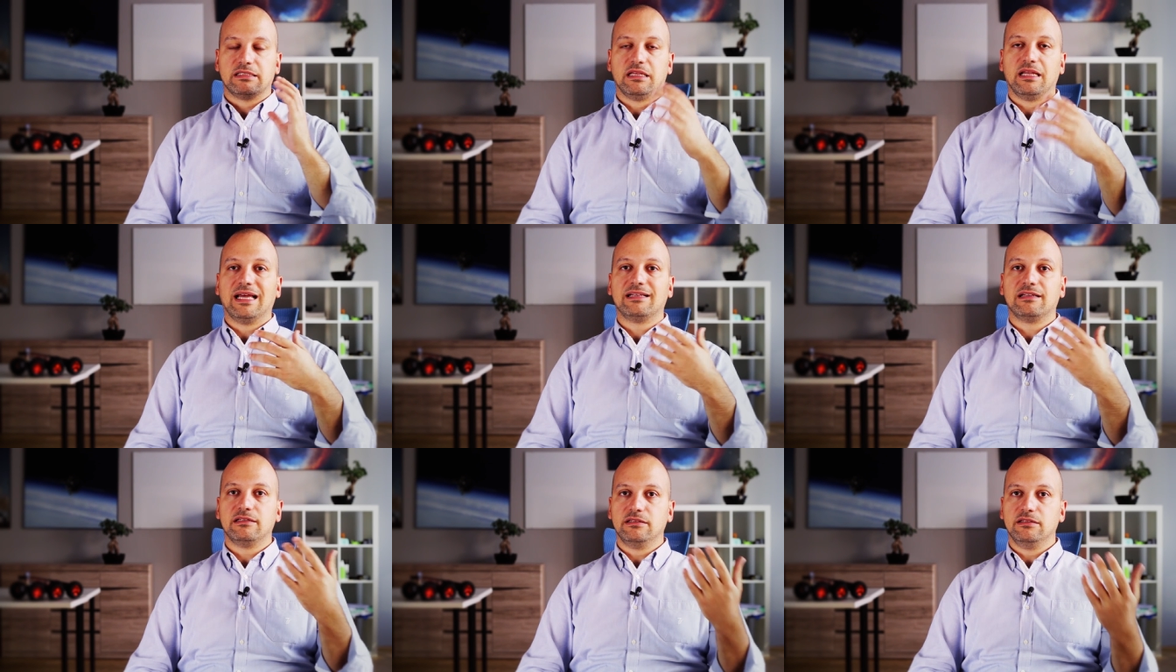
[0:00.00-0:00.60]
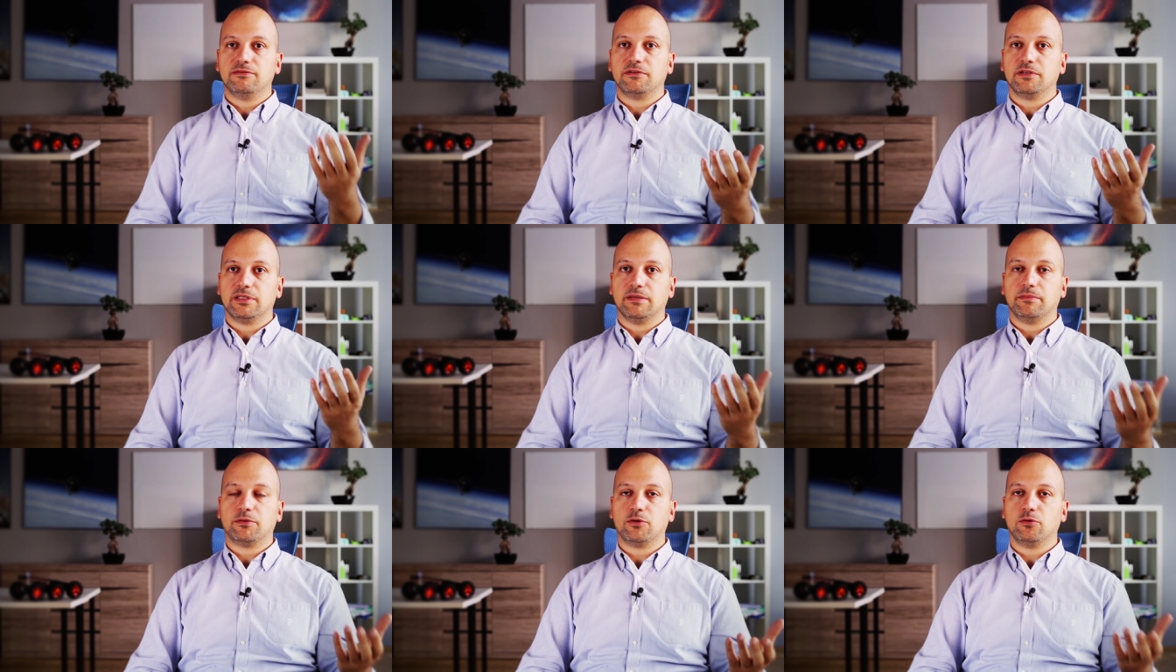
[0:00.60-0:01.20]
slightly
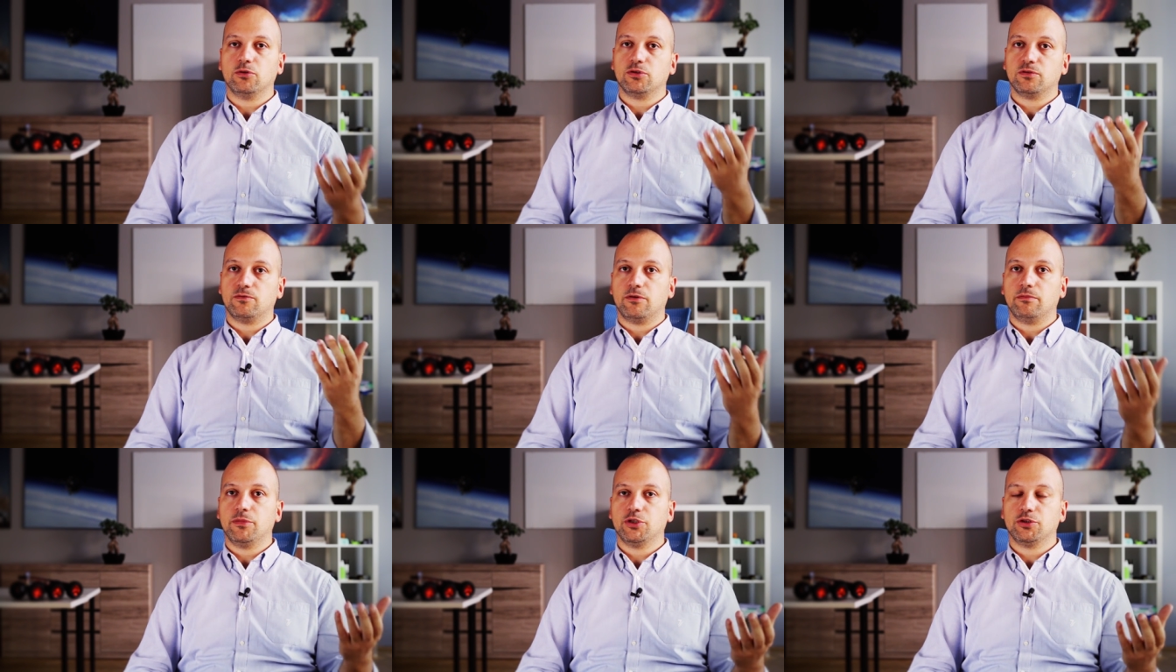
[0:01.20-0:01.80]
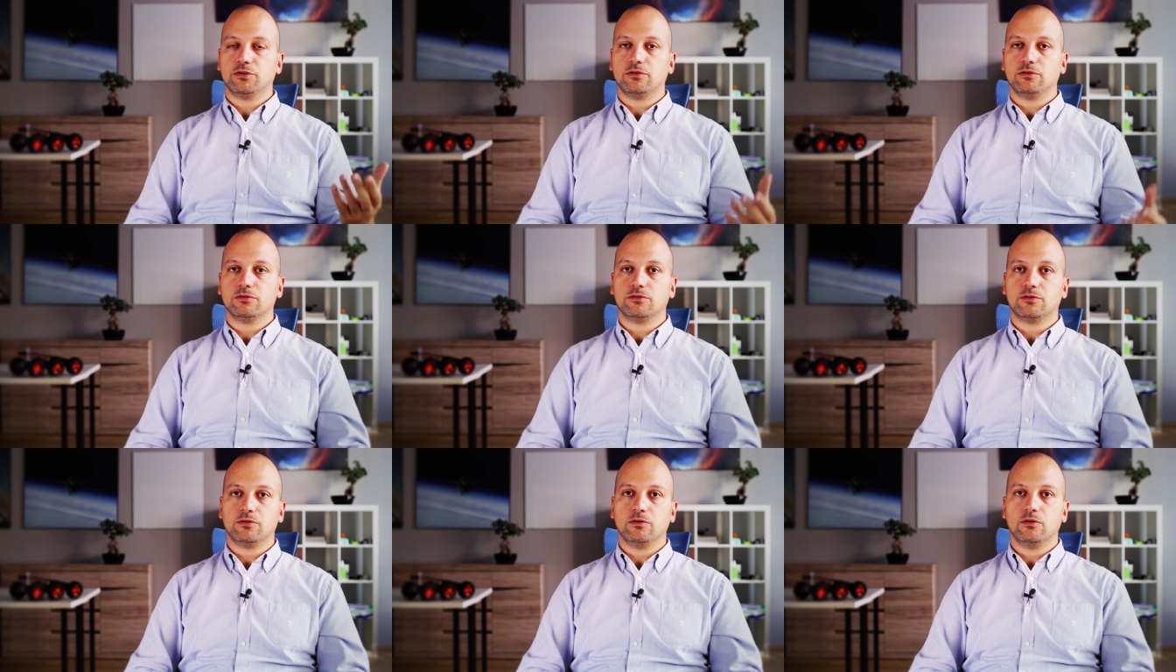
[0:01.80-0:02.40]
different approach for mission
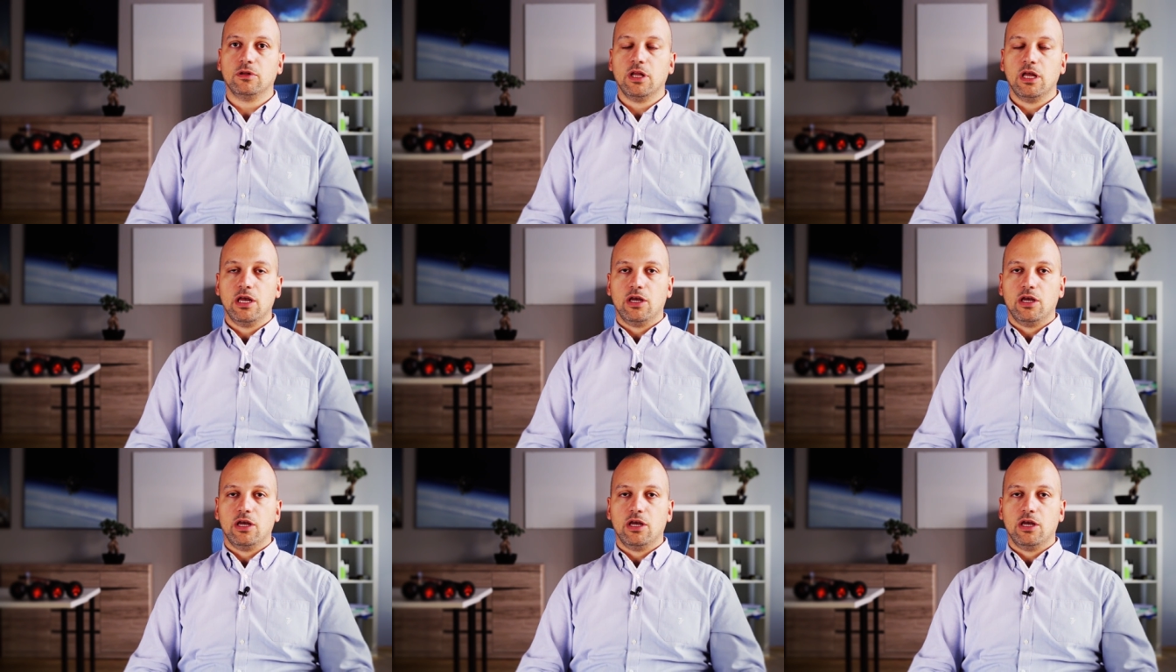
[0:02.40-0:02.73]
control.